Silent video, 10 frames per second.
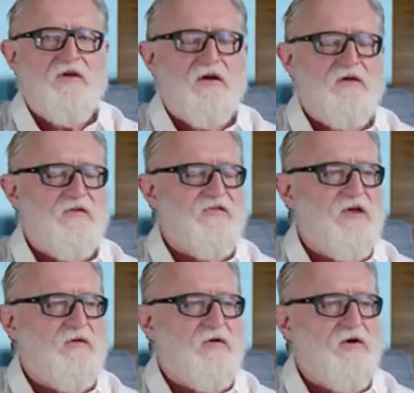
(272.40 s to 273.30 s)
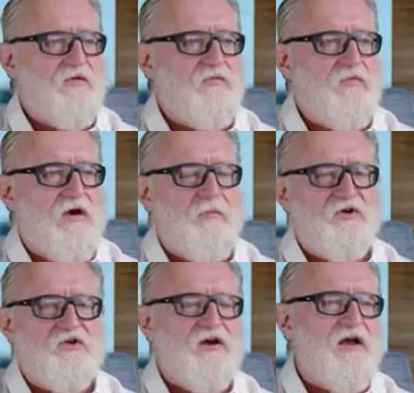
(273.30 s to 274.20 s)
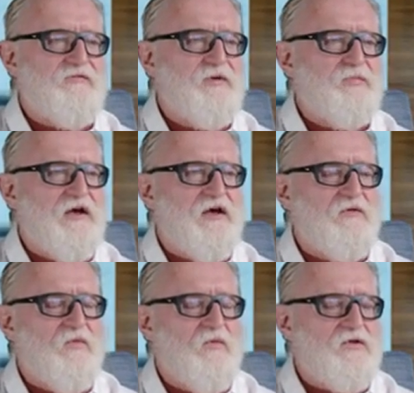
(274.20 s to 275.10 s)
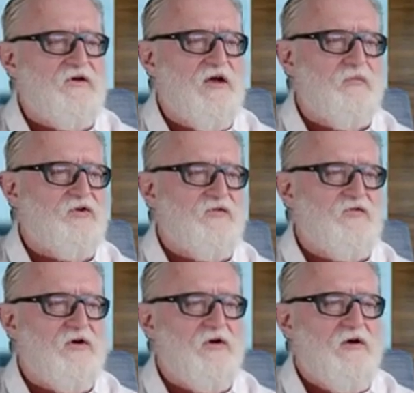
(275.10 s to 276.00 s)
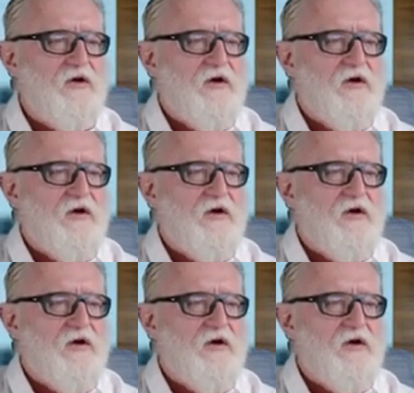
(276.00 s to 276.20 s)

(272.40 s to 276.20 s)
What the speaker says: how much you're going to have to pay and what the damages are.